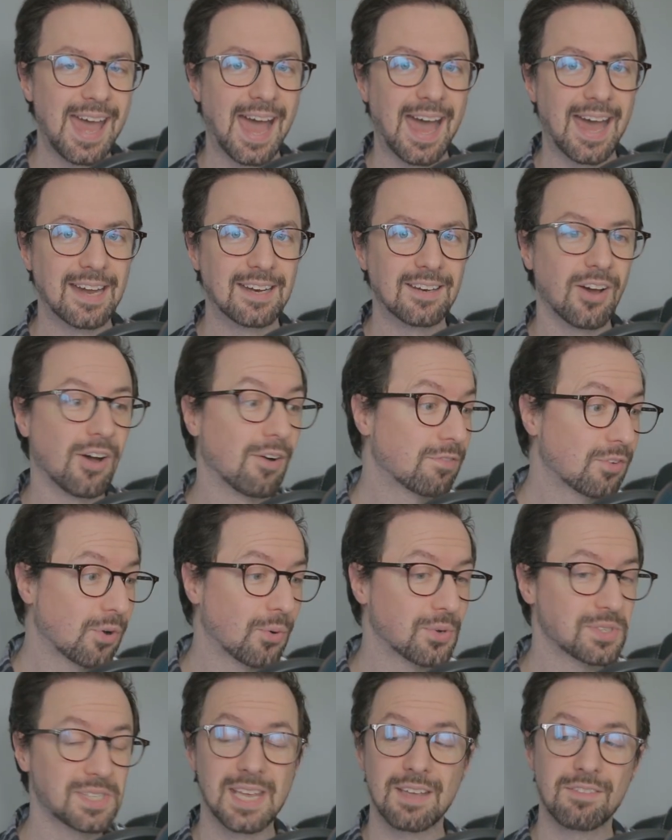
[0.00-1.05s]
And of
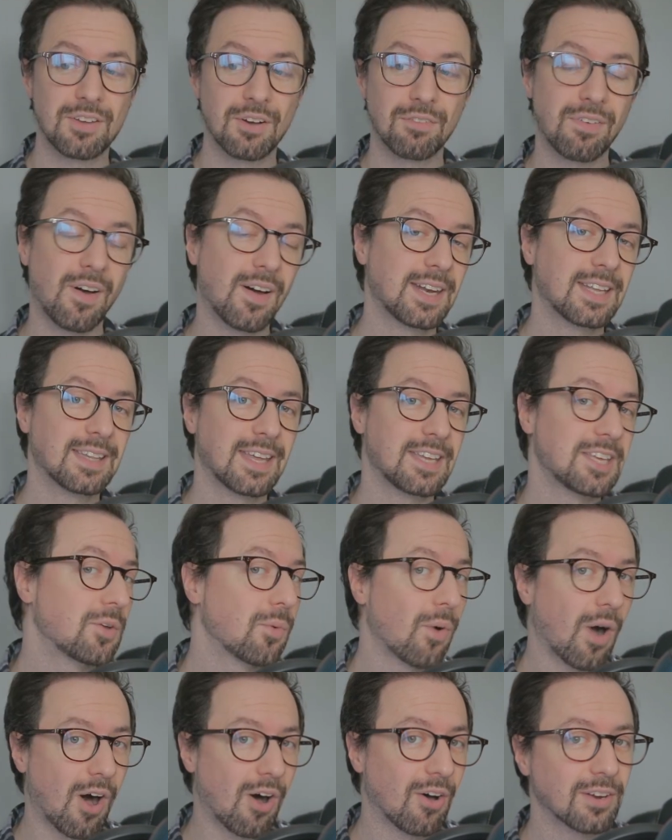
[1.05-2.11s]
course, if you're finding that
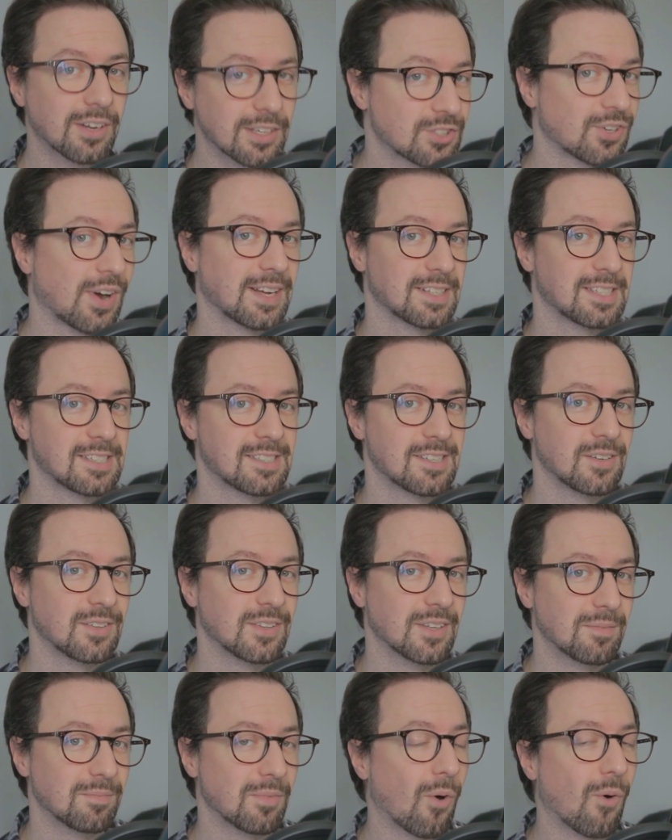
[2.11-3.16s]
you aren't attracted to
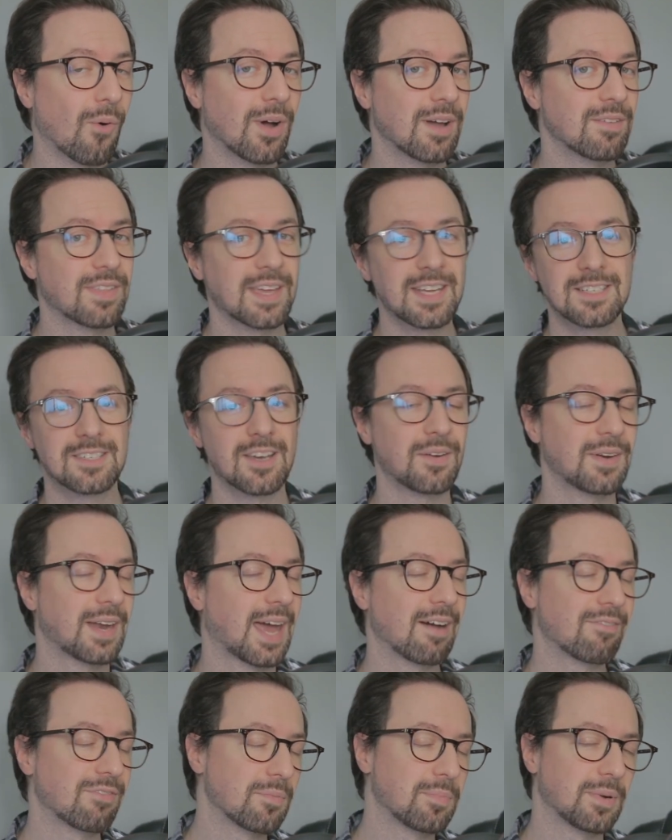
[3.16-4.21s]
them or if they don't
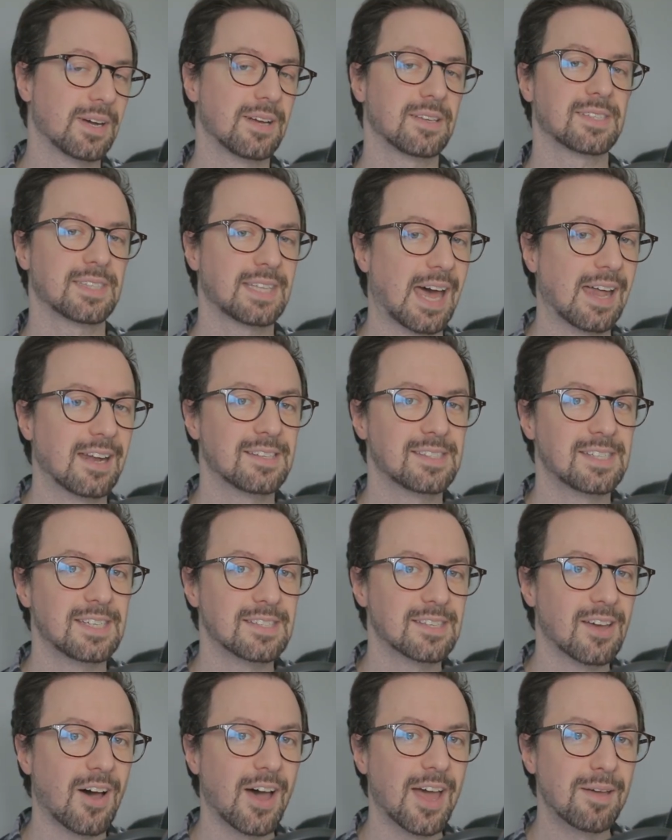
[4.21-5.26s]
have the personality
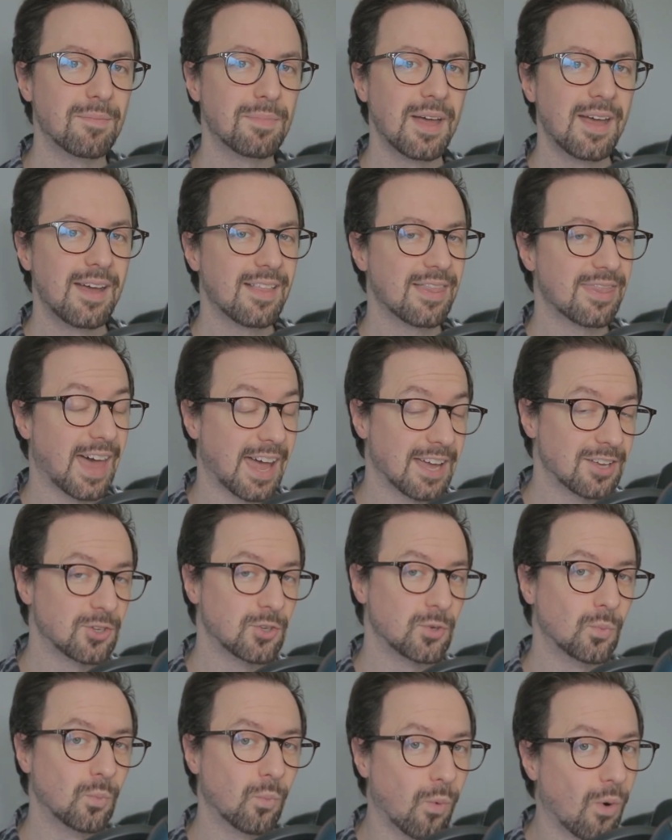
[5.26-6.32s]
type that
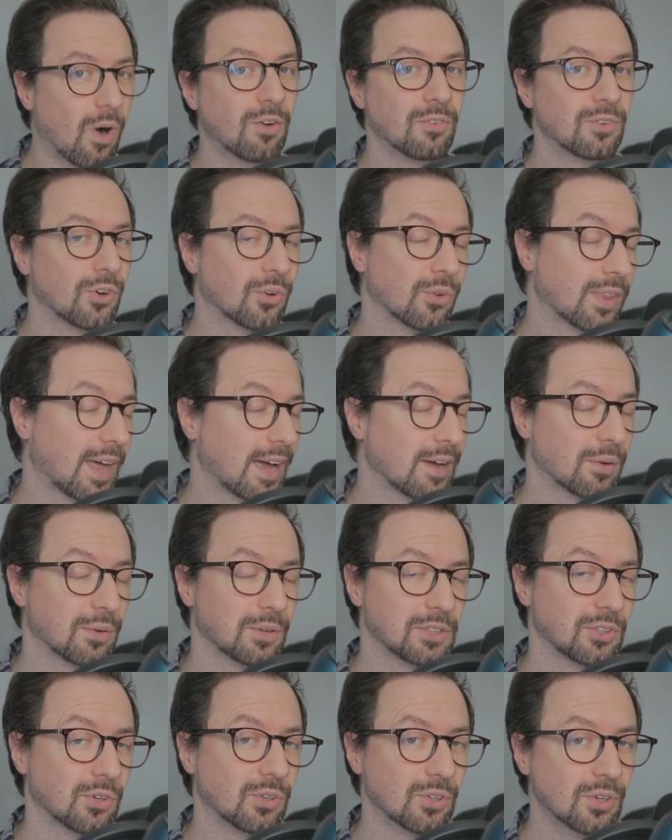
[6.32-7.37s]
you want or that
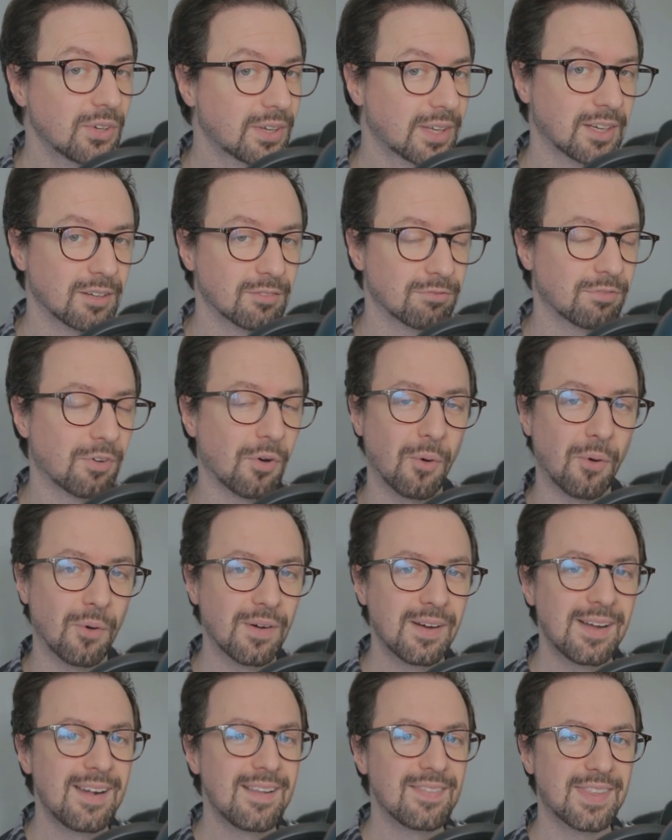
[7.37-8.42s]
you're looking
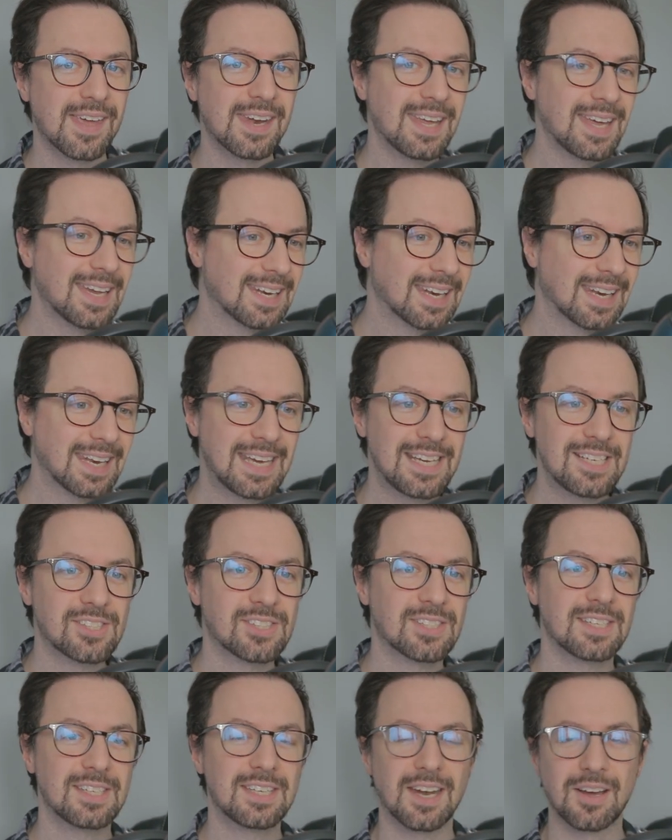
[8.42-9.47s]
for, then at
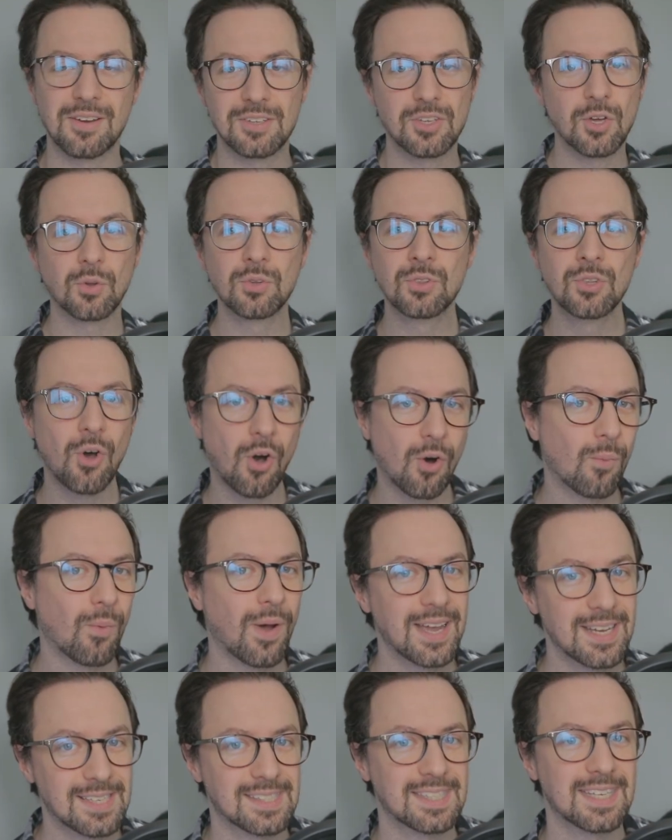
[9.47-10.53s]
least, you know, you're not
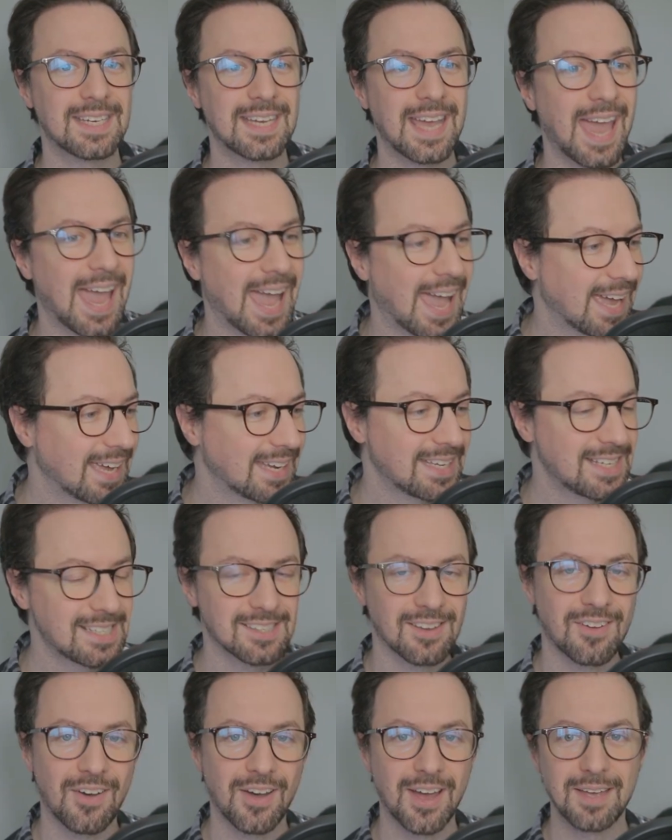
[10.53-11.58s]
wasting any
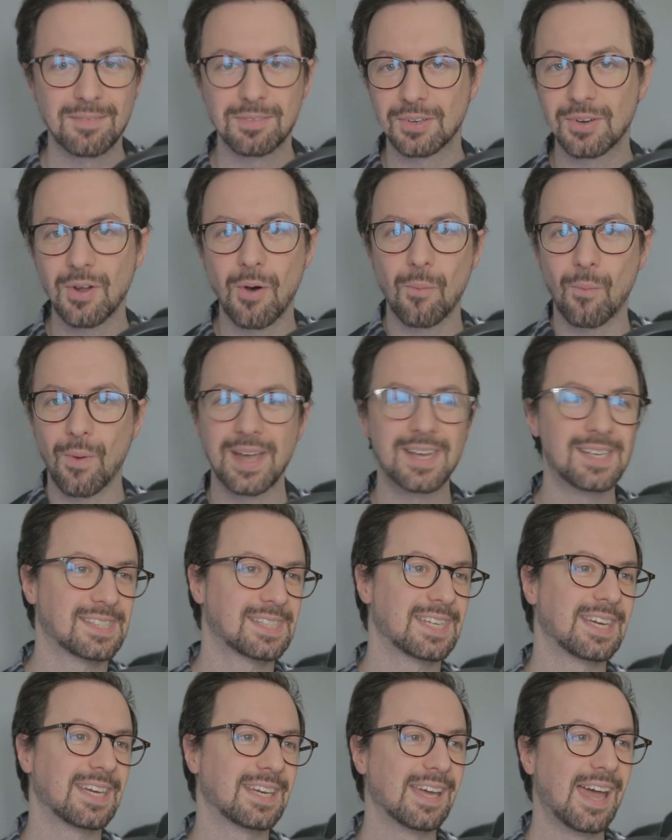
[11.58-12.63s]
time, you're not
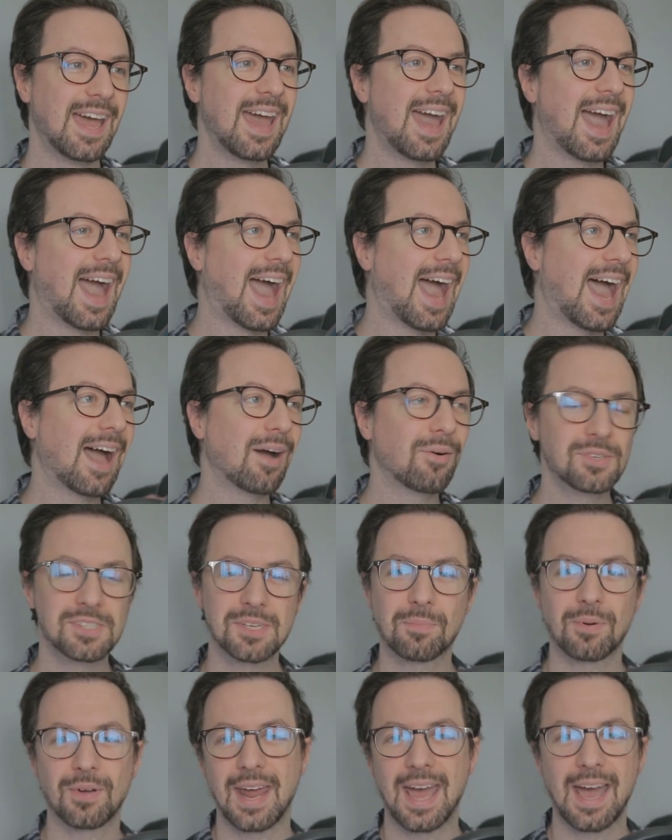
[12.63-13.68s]
wasting hours hours
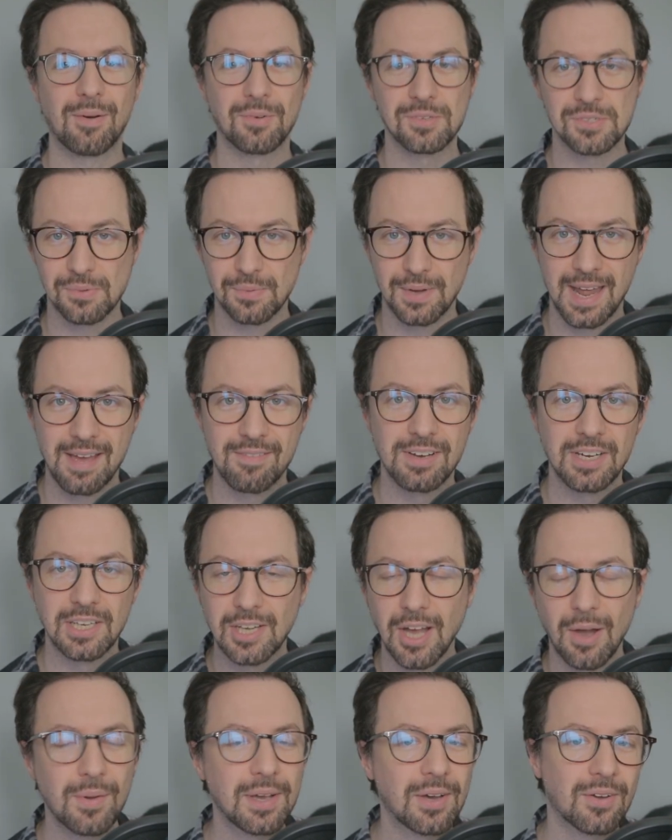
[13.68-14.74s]
upon hours or whatever
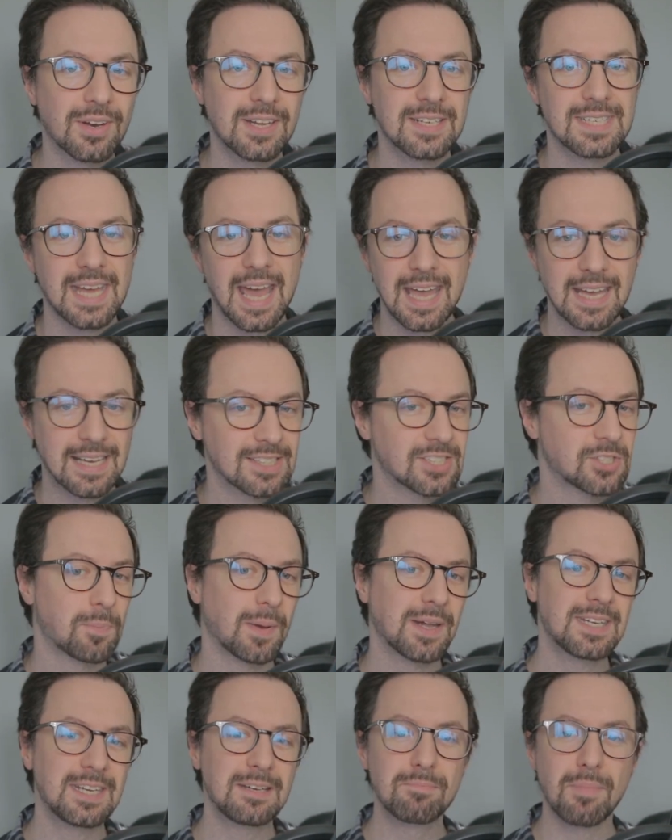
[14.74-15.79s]
going on a date,
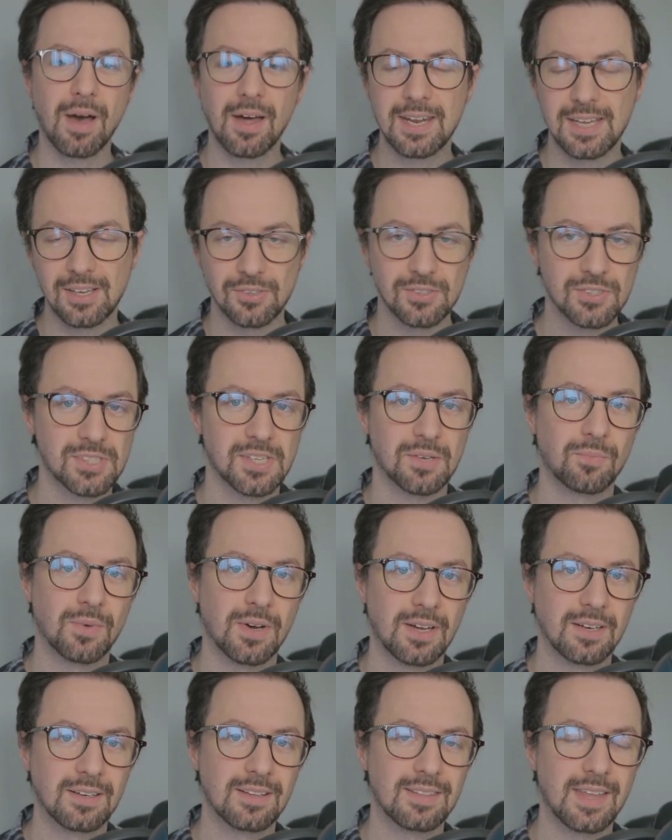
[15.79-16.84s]
spending money on
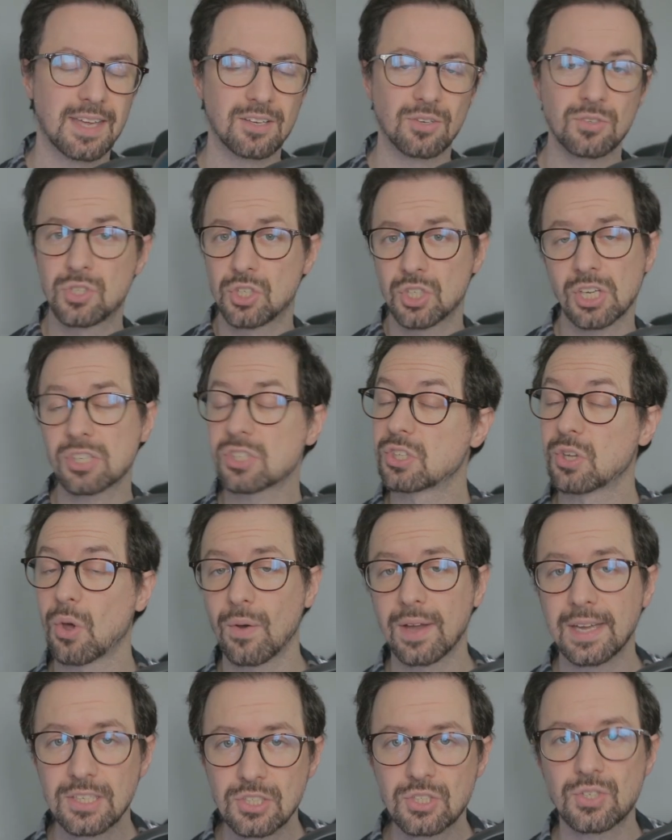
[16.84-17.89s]
someone that you're just
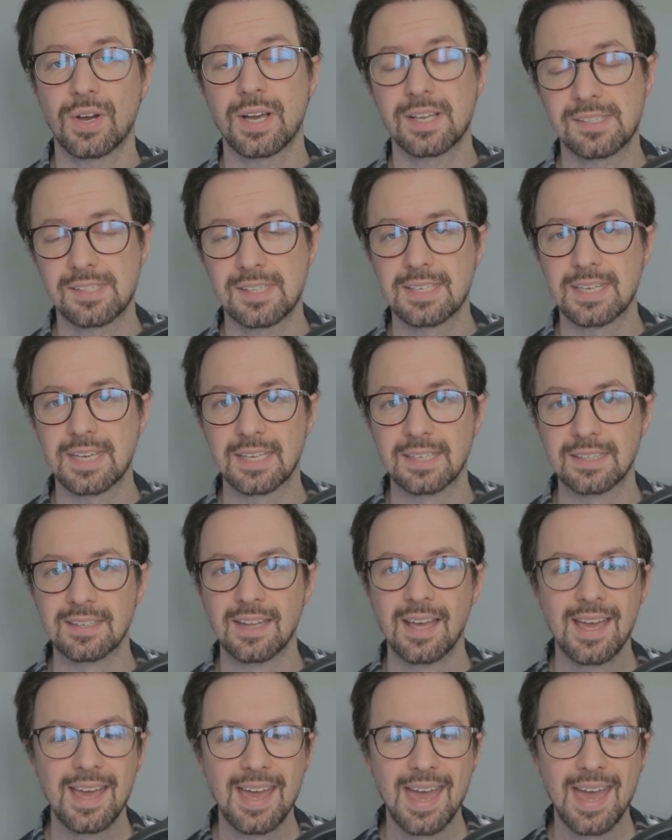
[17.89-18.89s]
not interested in.